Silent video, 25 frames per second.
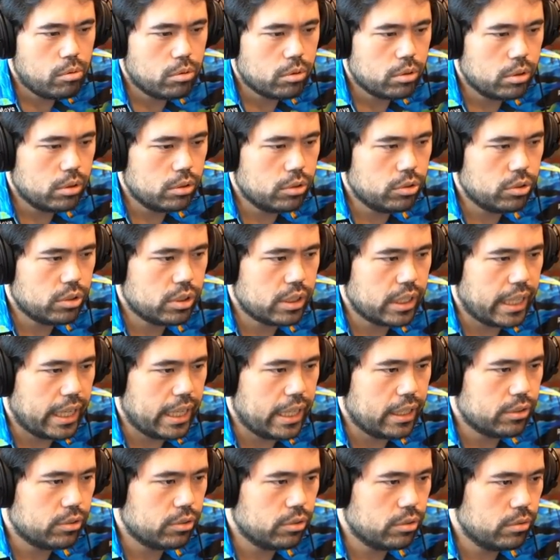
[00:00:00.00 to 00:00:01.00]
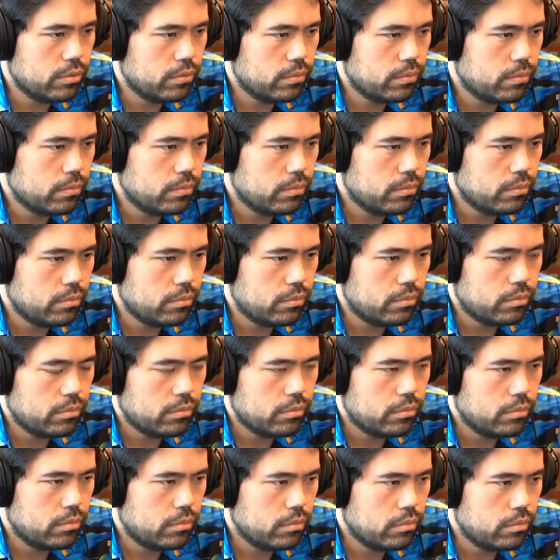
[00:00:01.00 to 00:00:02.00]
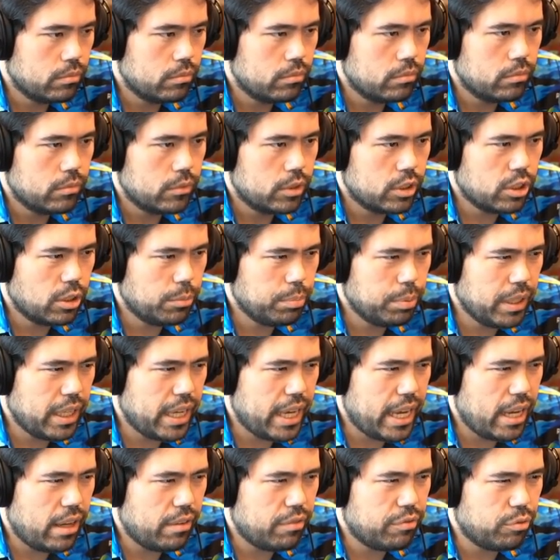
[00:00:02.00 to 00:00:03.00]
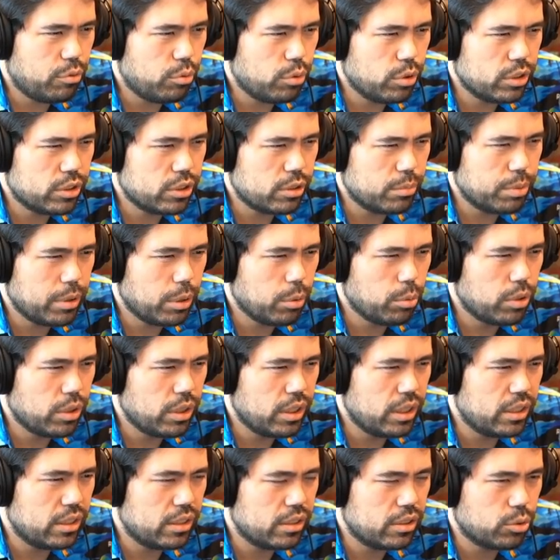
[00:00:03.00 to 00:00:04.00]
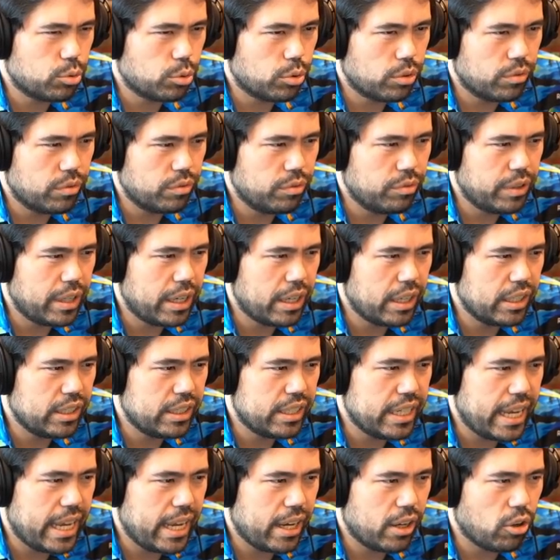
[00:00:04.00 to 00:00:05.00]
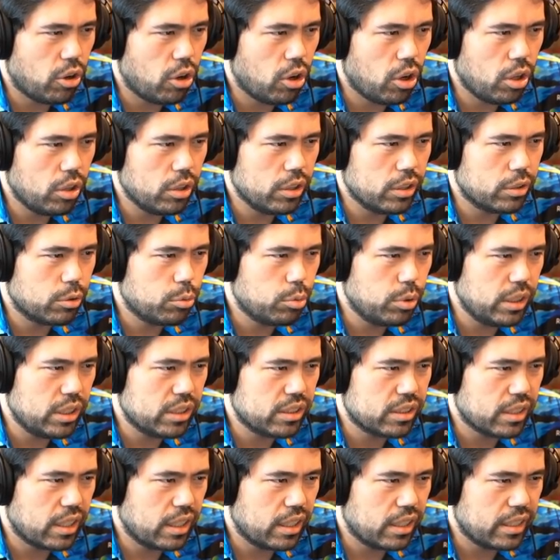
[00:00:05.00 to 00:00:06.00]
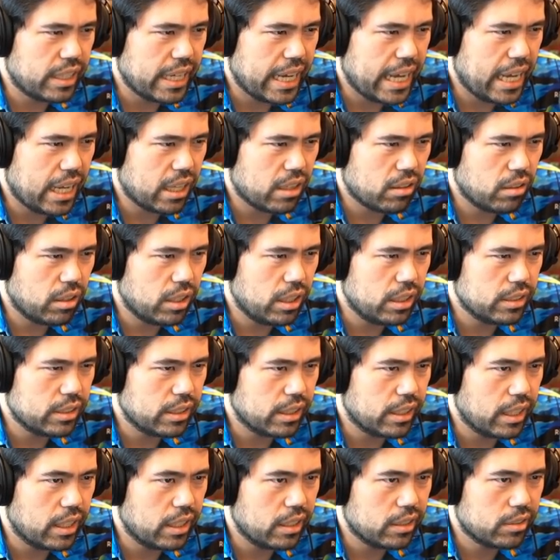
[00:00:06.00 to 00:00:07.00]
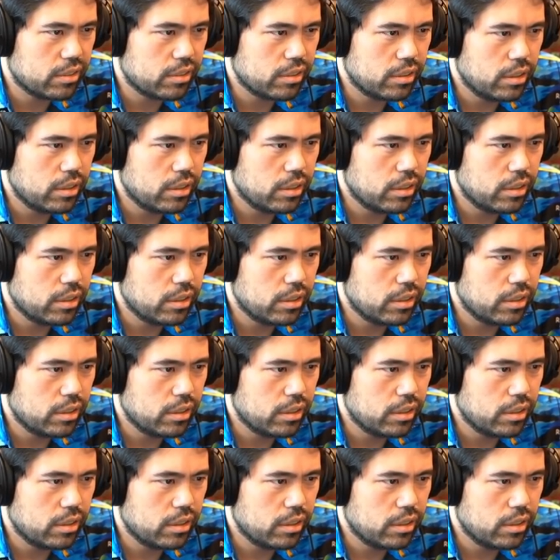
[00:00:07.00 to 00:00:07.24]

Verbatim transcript: Let's just castle. He's gonna play A4. He's gonna play one of these sort of very dank all-in queenside attack lines, I guess.